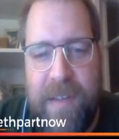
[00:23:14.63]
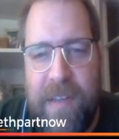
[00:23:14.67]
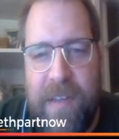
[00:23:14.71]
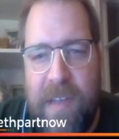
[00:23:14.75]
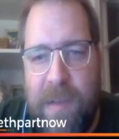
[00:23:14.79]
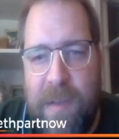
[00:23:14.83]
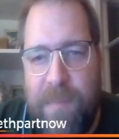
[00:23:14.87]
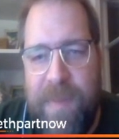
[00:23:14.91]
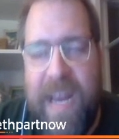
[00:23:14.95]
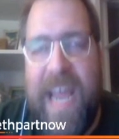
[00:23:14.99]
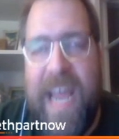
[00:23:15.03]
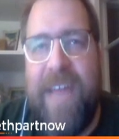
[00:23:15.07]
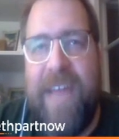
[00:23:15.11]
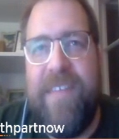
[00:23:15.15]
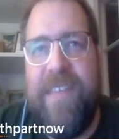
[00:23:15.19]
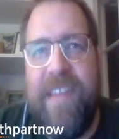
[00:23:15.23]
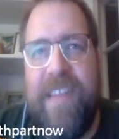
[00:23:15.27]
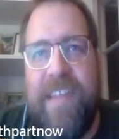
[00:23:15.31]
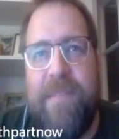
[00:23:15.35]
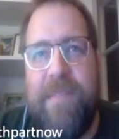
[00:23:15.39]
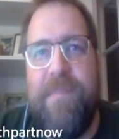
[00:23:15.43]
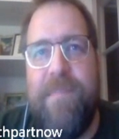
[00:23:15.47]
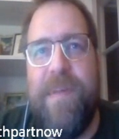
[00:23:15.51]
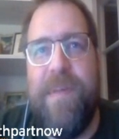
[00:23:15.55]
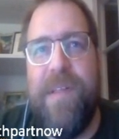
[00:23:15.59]
but having
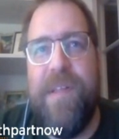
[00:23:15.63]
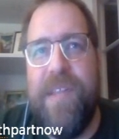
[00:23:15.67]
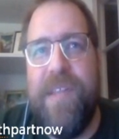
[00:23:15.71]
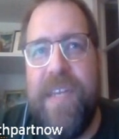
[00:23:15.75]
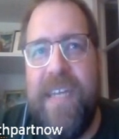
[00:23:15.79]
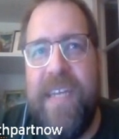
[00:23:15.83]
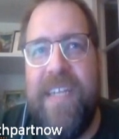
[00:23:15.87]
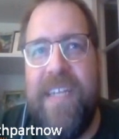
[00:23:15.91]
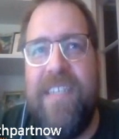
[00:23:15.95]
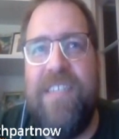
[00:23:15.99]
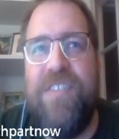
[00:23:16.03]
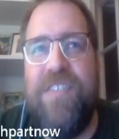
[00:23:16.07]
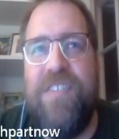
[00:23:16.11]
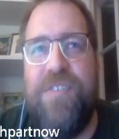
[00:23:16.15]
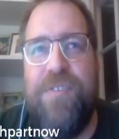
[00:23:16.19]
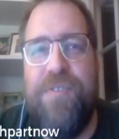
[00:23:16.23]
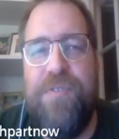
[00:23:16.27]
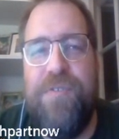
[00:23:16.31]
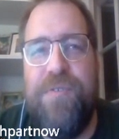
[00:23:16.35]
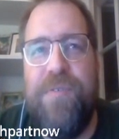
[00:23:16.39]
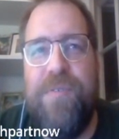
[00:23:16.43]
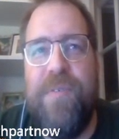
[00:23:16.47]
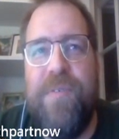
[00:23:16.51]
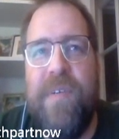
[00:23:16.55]
the ability to